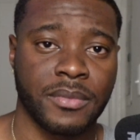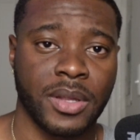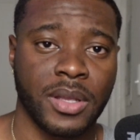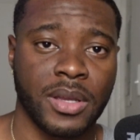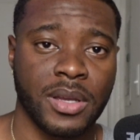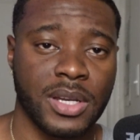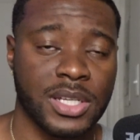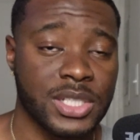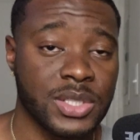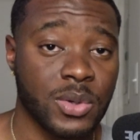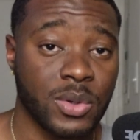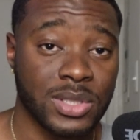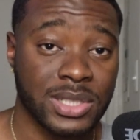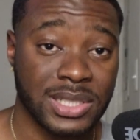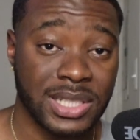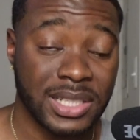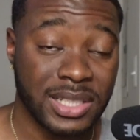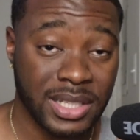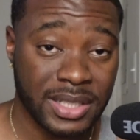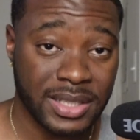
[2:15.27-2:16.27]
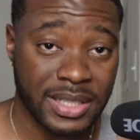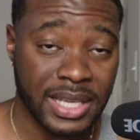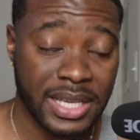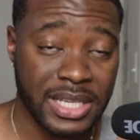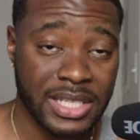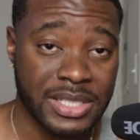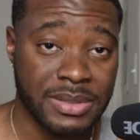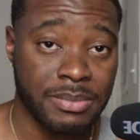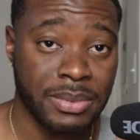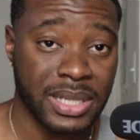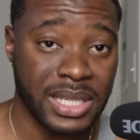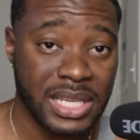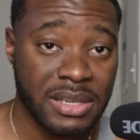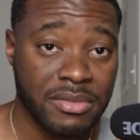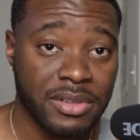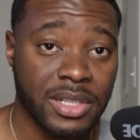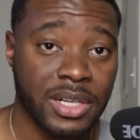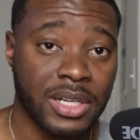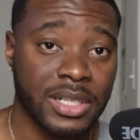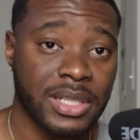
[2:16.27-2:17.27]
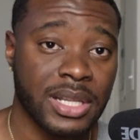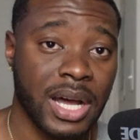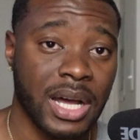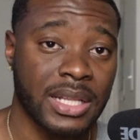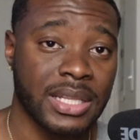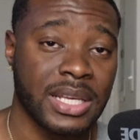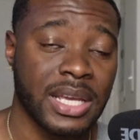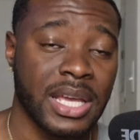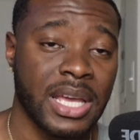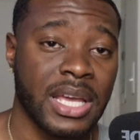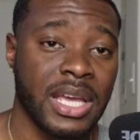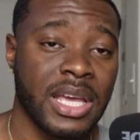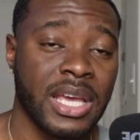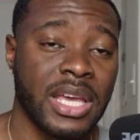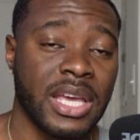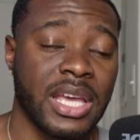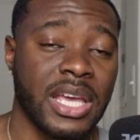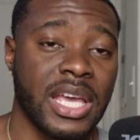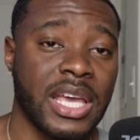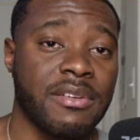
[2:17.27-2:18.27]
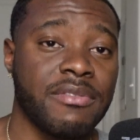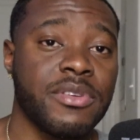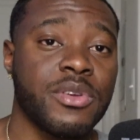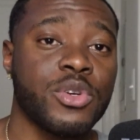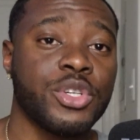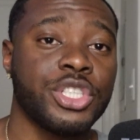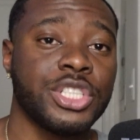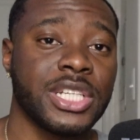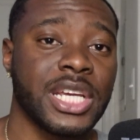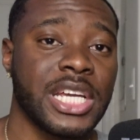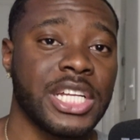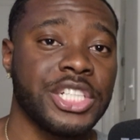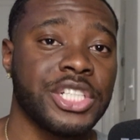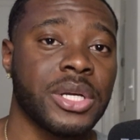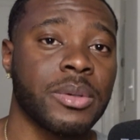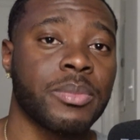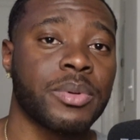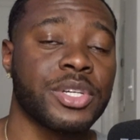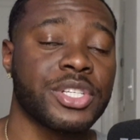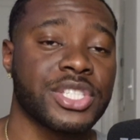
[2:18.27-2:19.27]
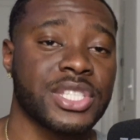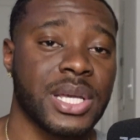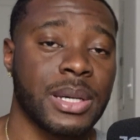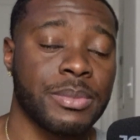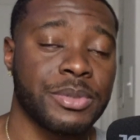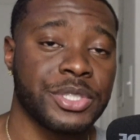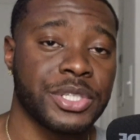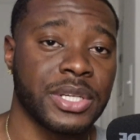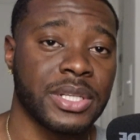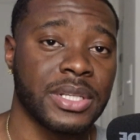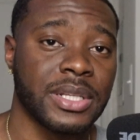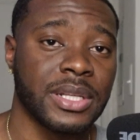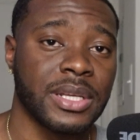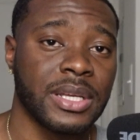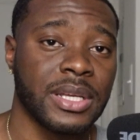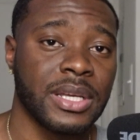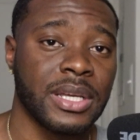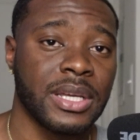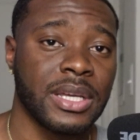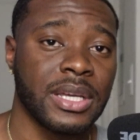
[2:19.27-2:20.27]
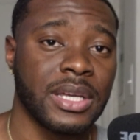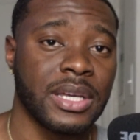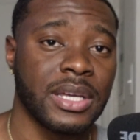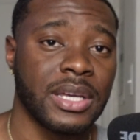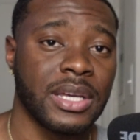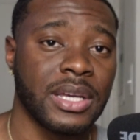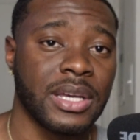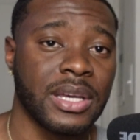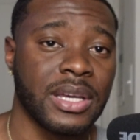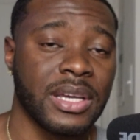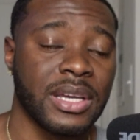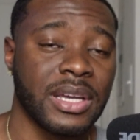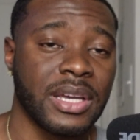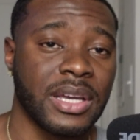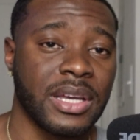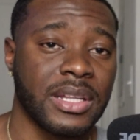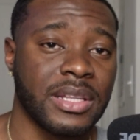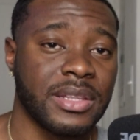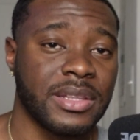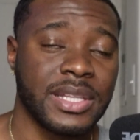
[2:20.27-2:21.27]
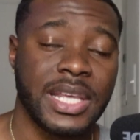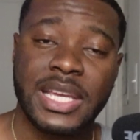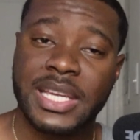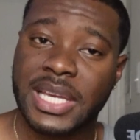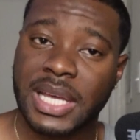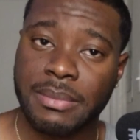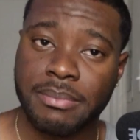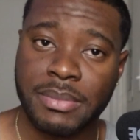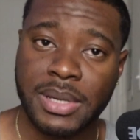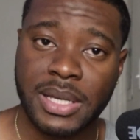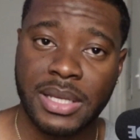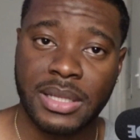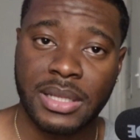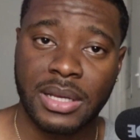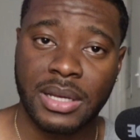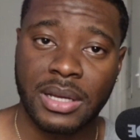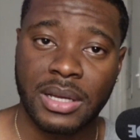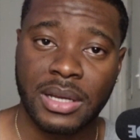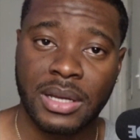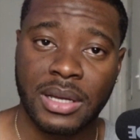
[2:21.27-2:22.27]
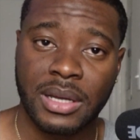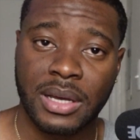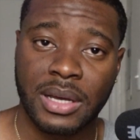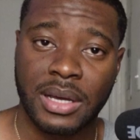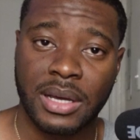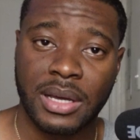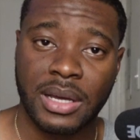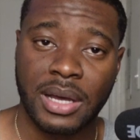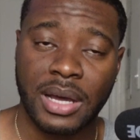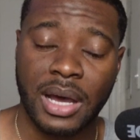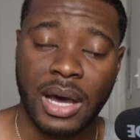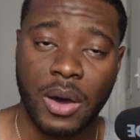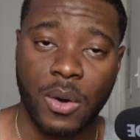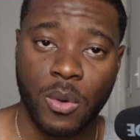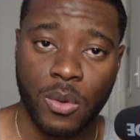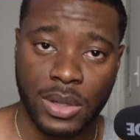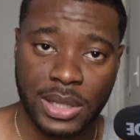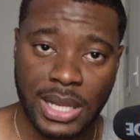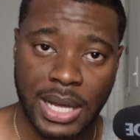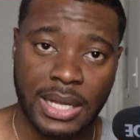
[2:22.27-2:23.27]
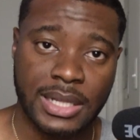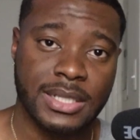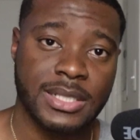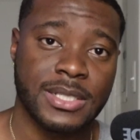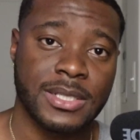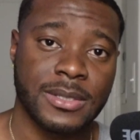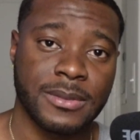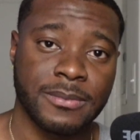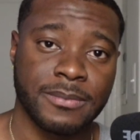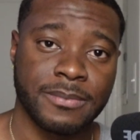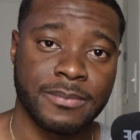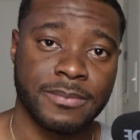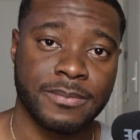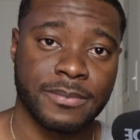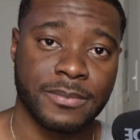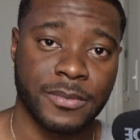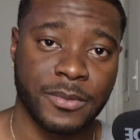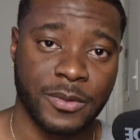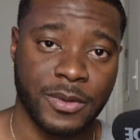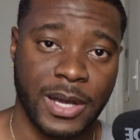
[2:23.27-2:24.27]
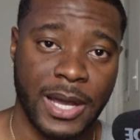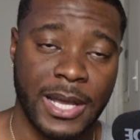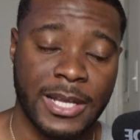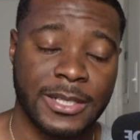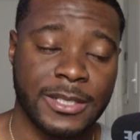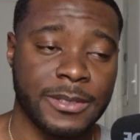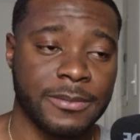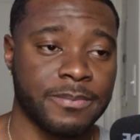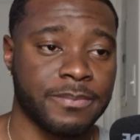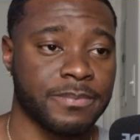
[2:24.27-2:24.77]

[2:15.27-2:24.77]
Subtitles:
Because those little things, believe it or not, if you change your perception, they can mean a whole lot, right?